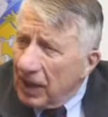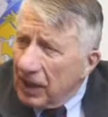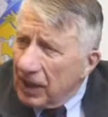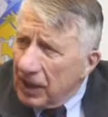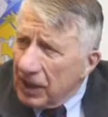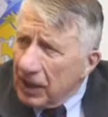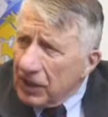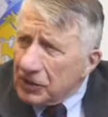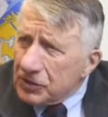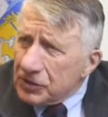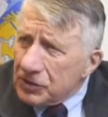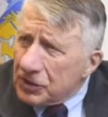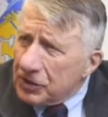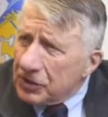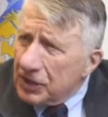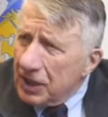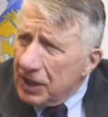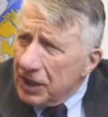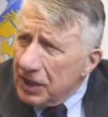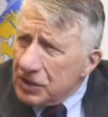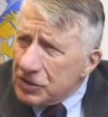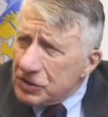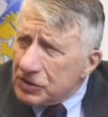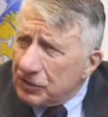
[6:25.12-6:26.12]
In
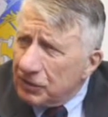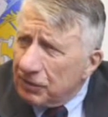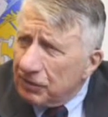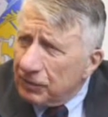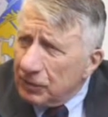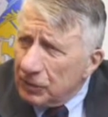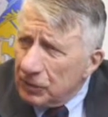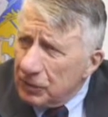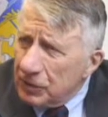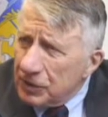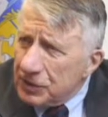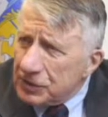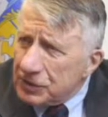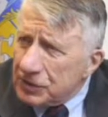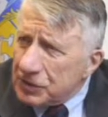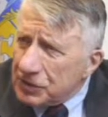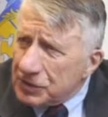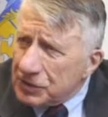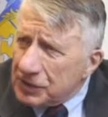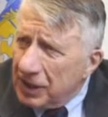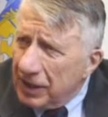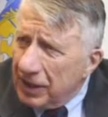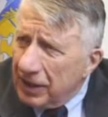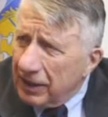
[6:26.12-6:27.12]
today's fluid
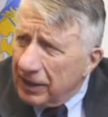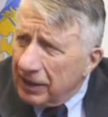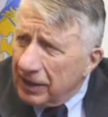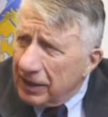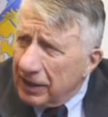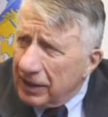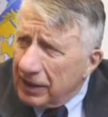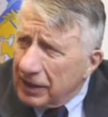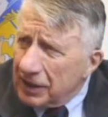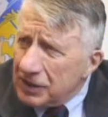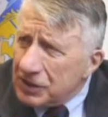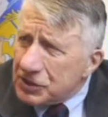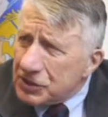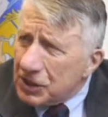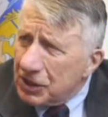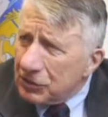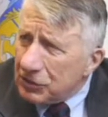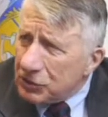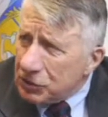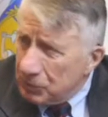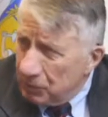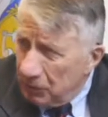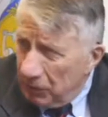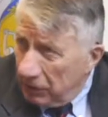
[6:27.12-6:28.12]
society, it
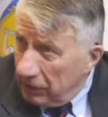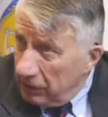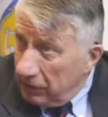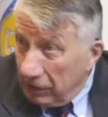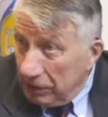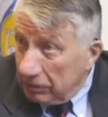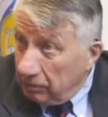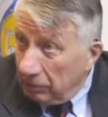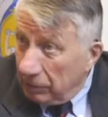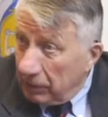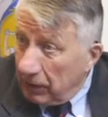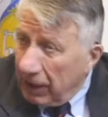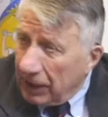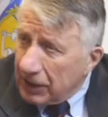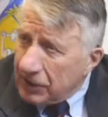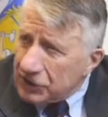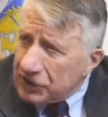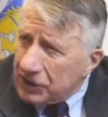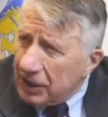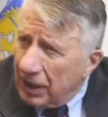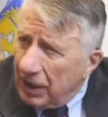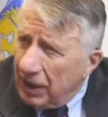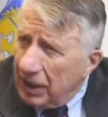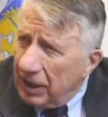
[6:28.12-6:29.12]
sounds pretty
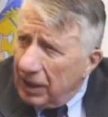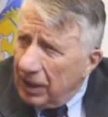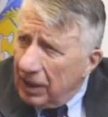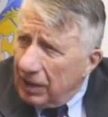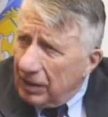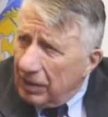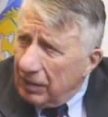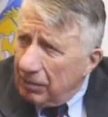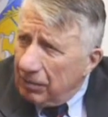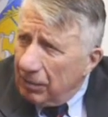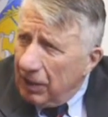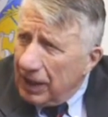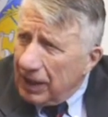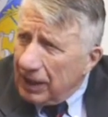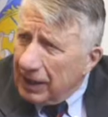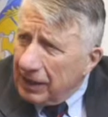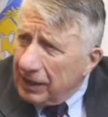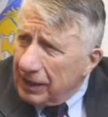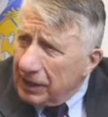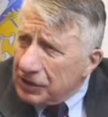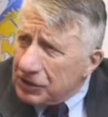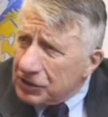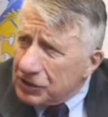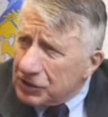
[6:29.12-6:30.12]
complex. My
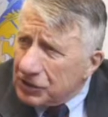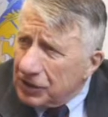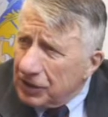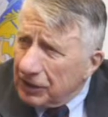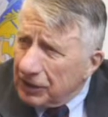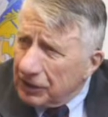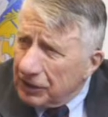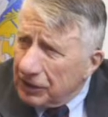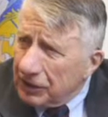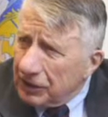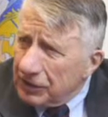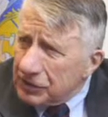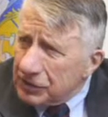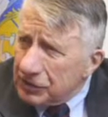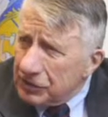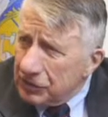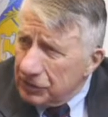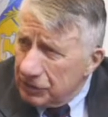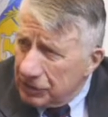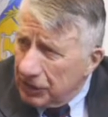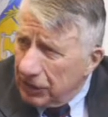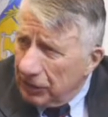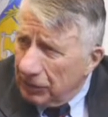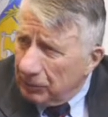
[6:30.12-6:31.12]
instinct is
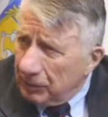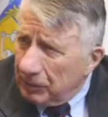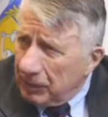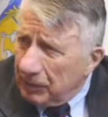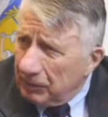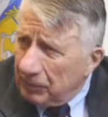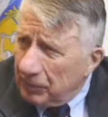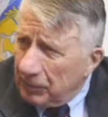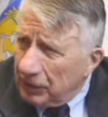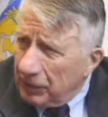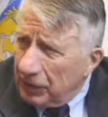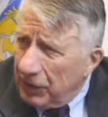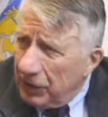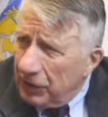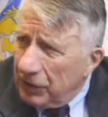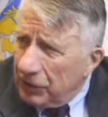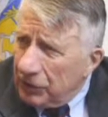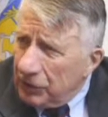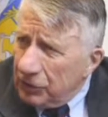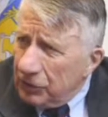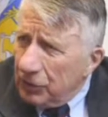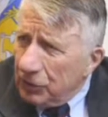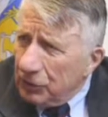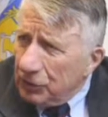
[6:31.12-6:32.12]
to tell people,
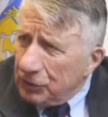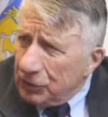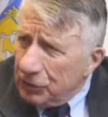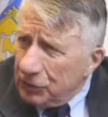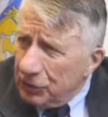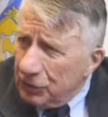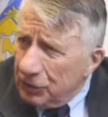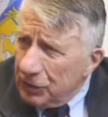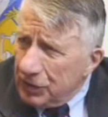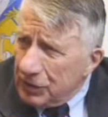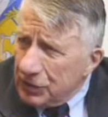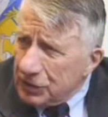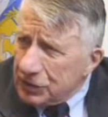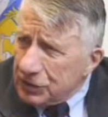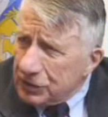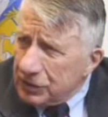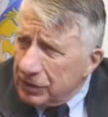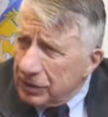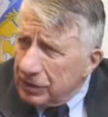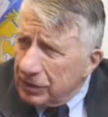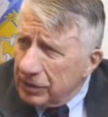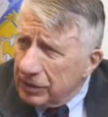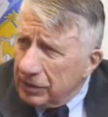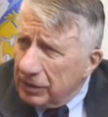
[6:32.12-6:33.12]
don't do this
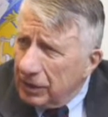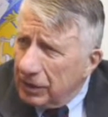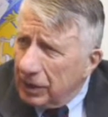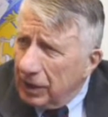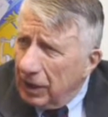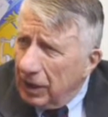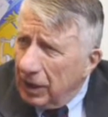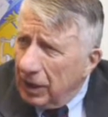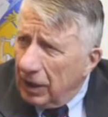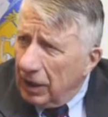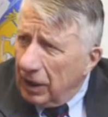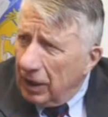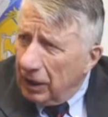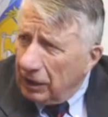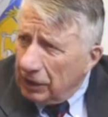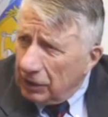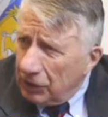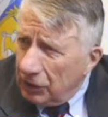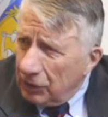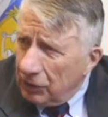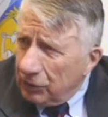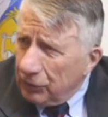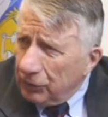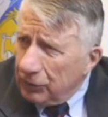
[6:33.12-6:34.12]

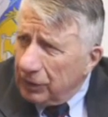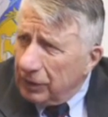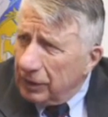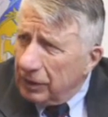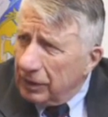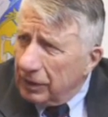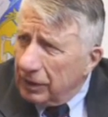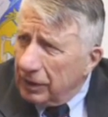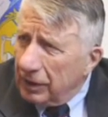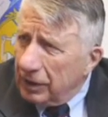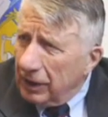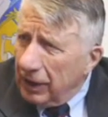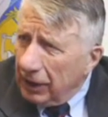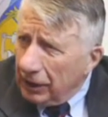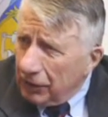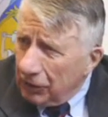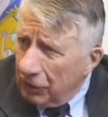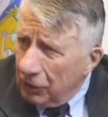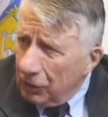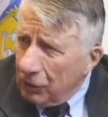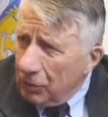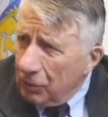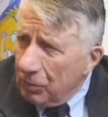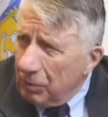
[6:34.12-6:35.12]
alone at
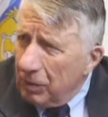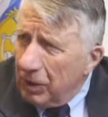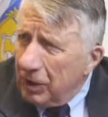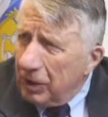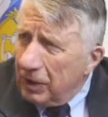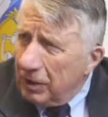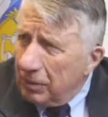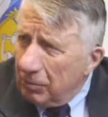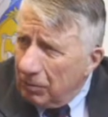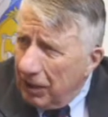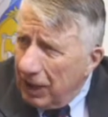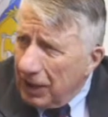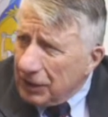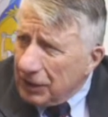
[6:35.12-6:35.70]
home by